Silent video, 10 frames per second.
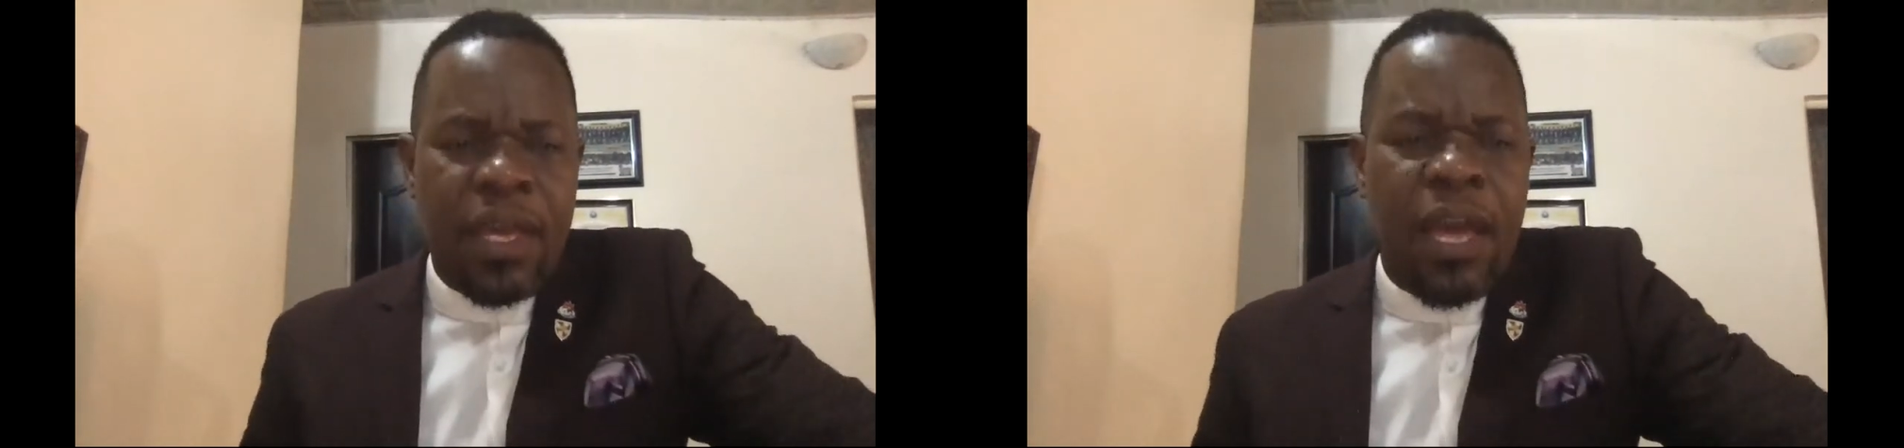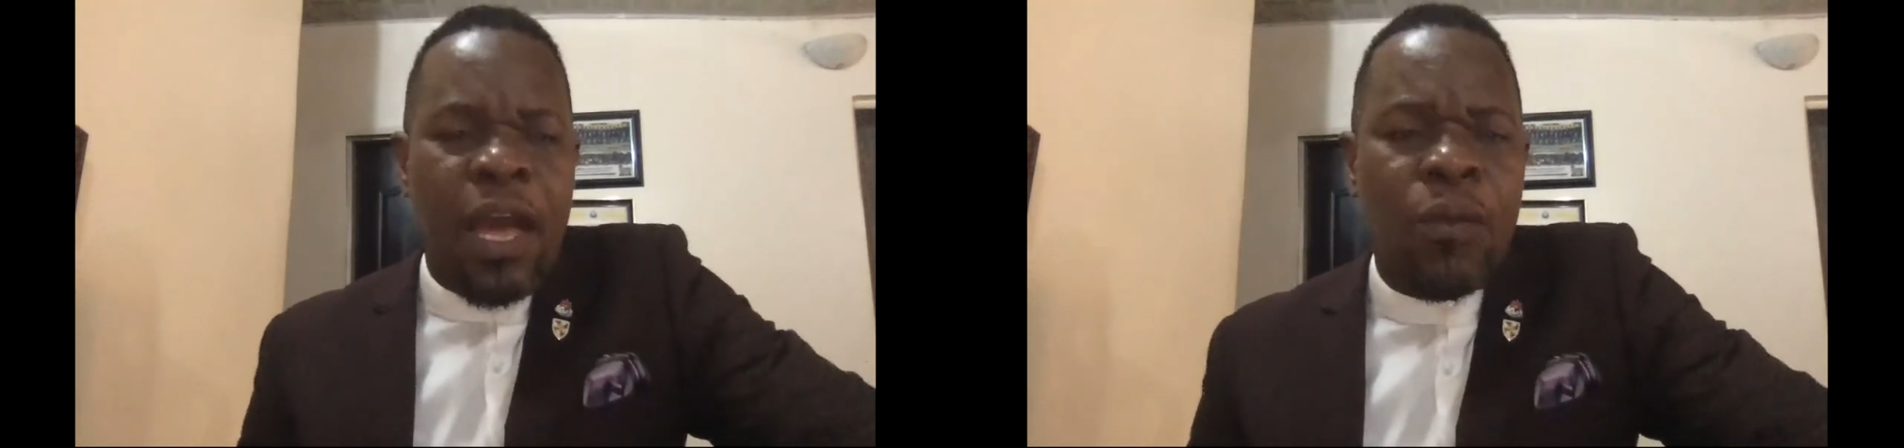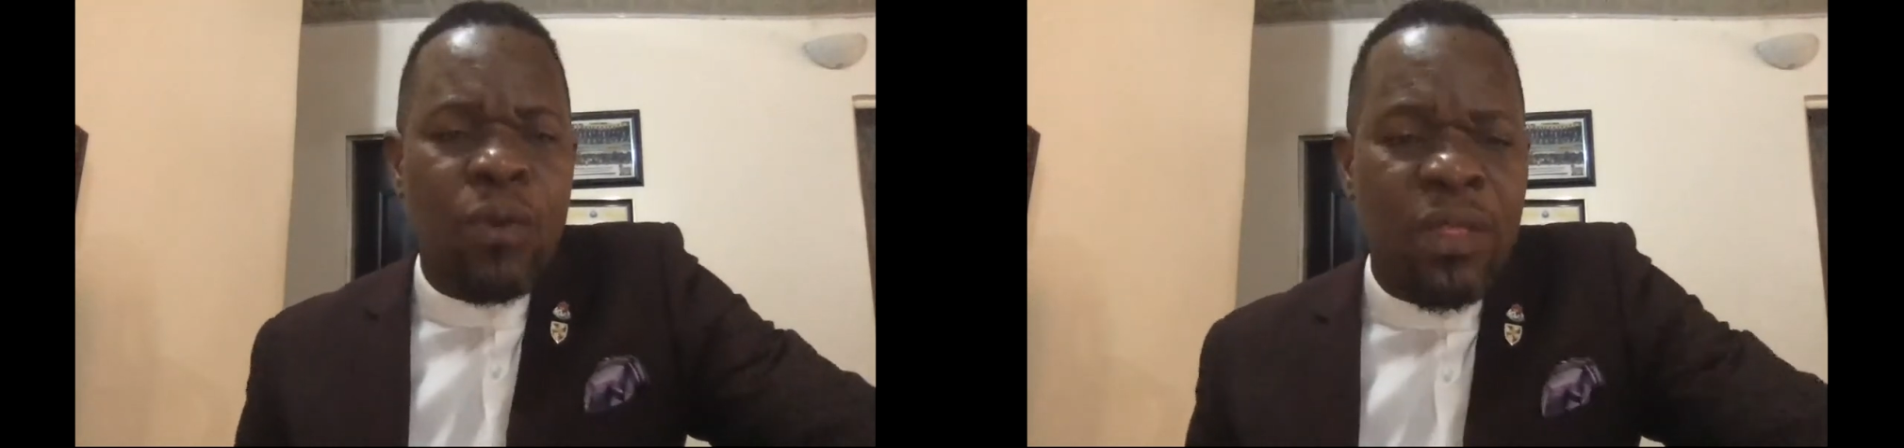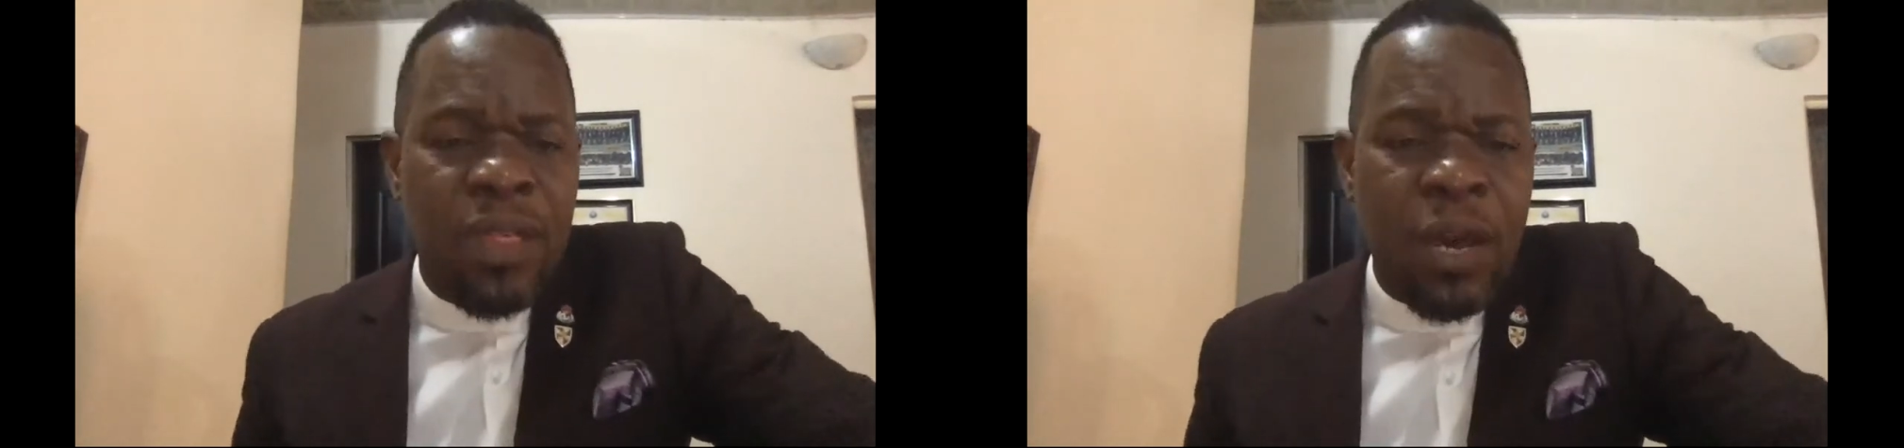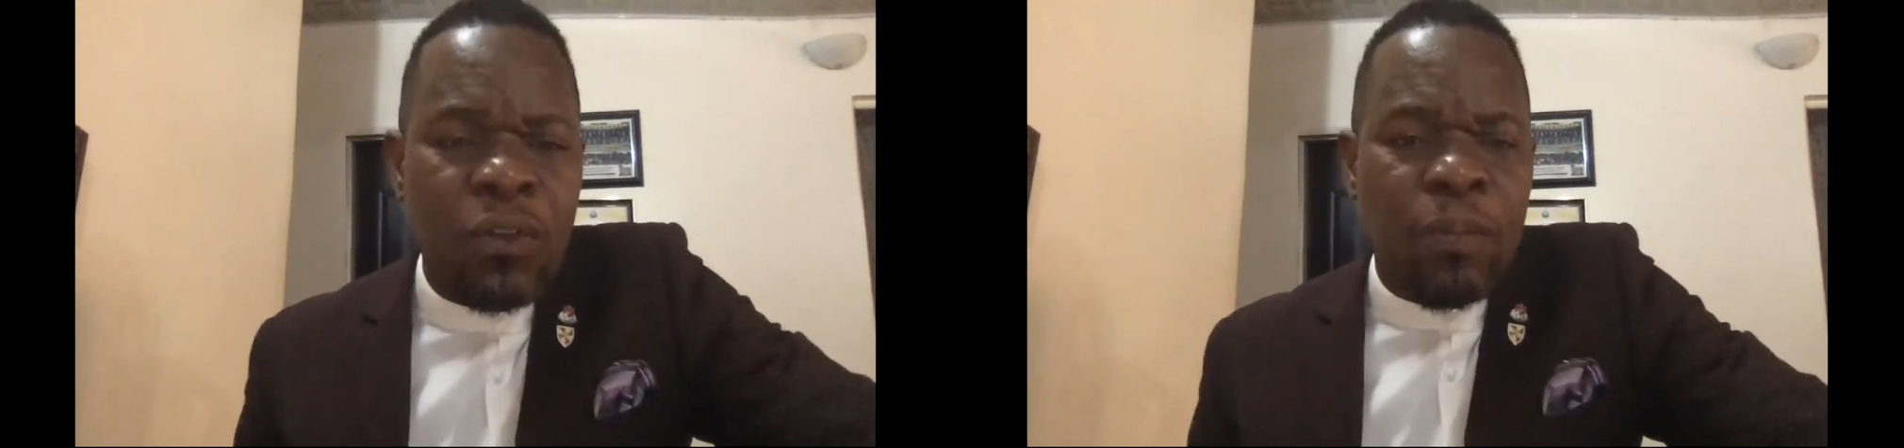and
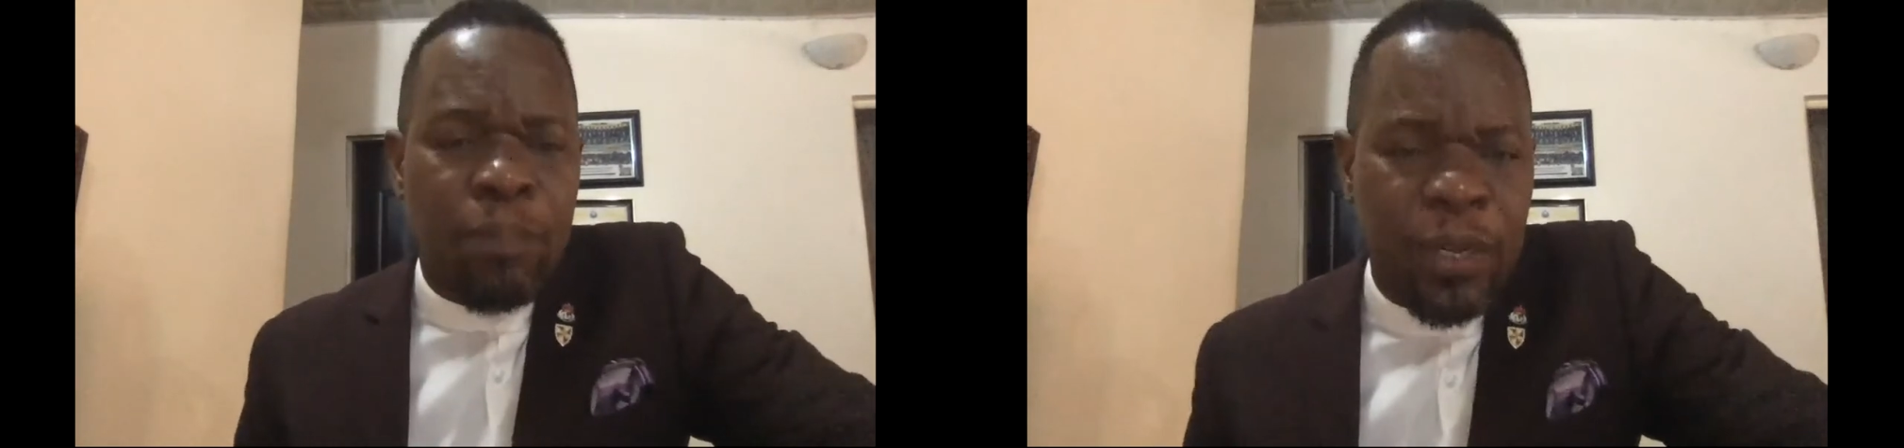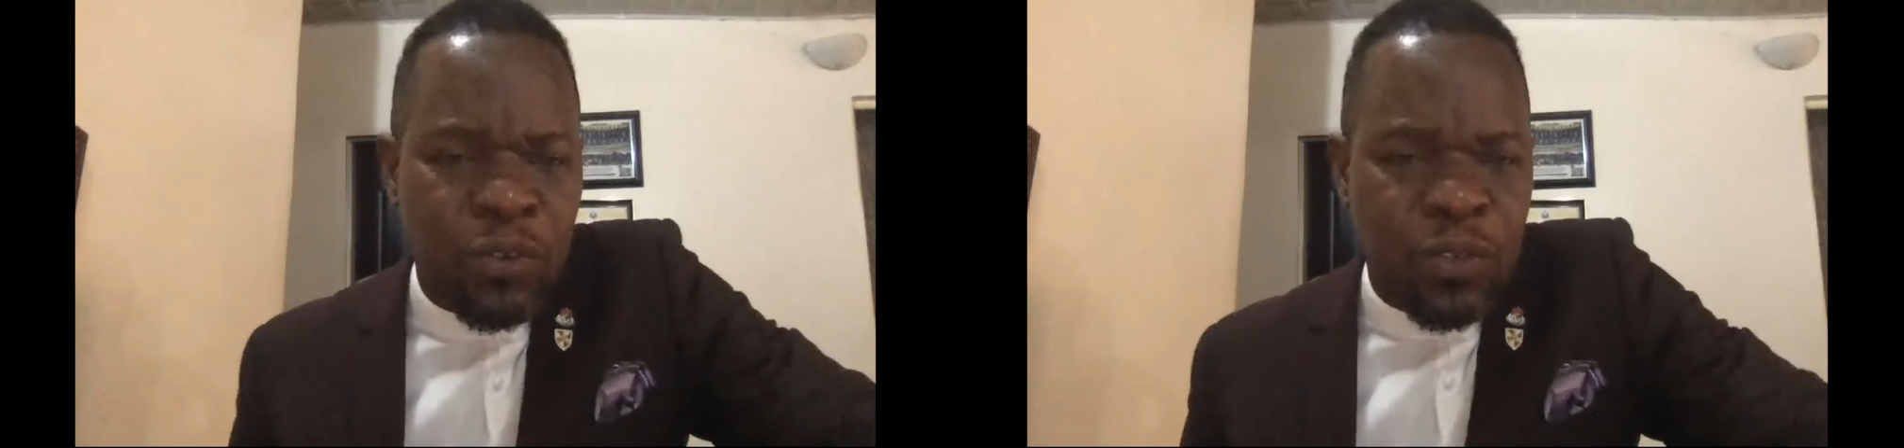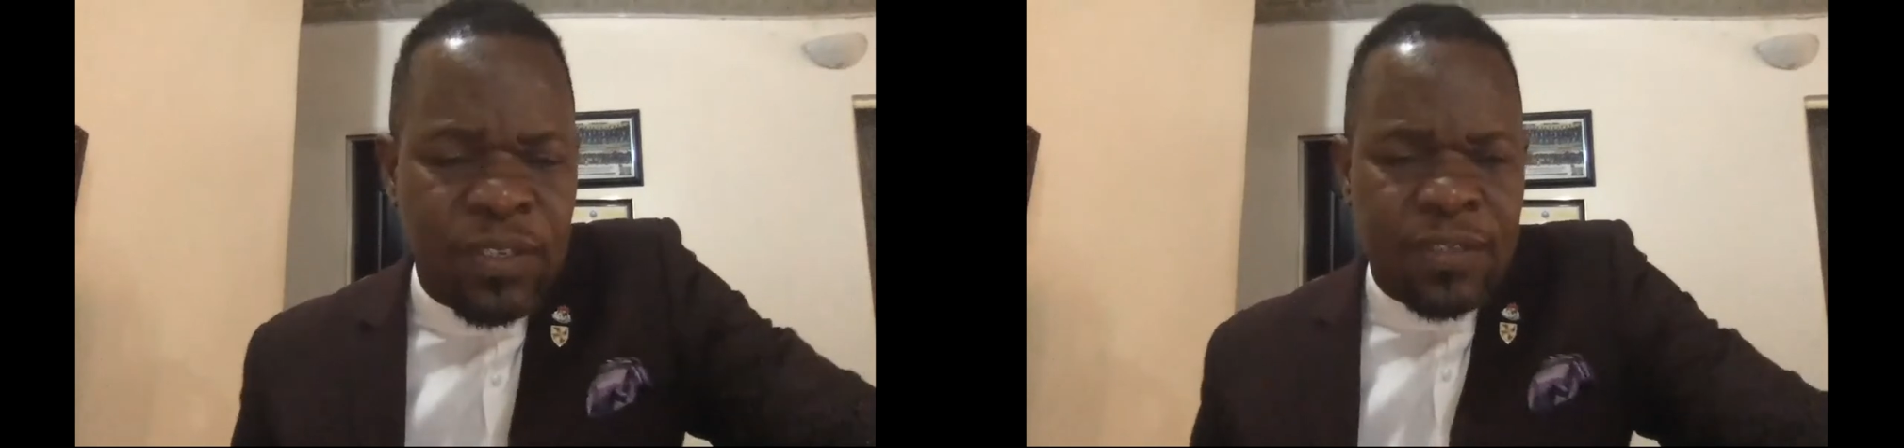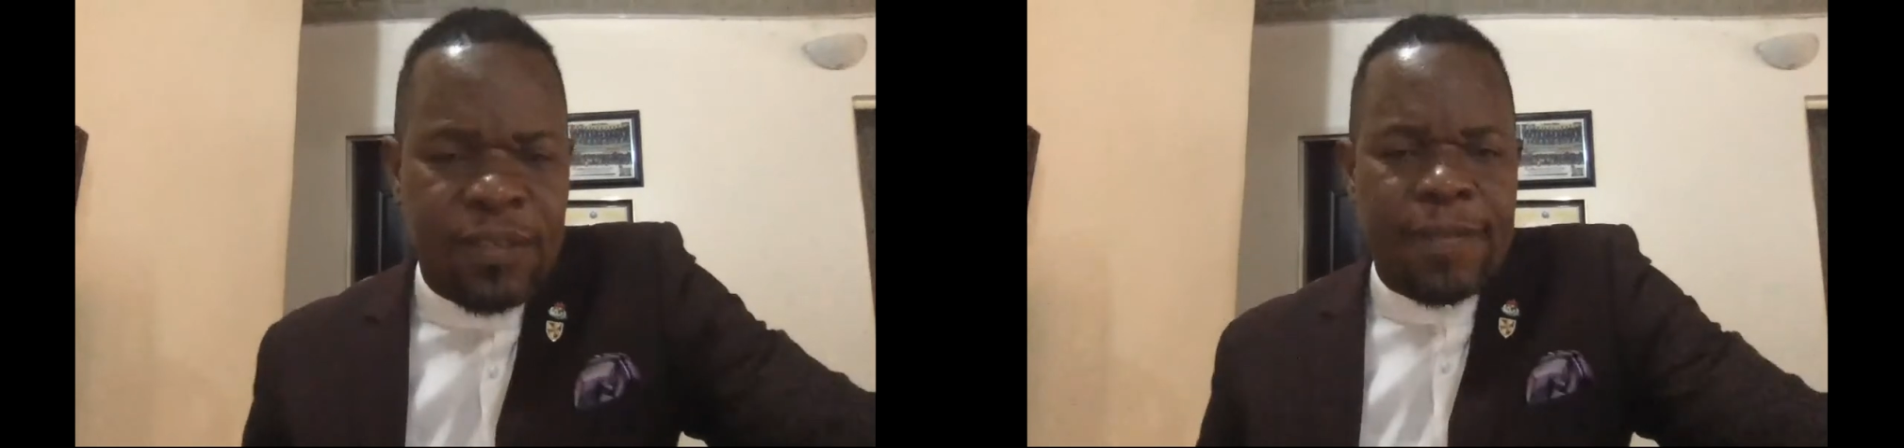without prejudice.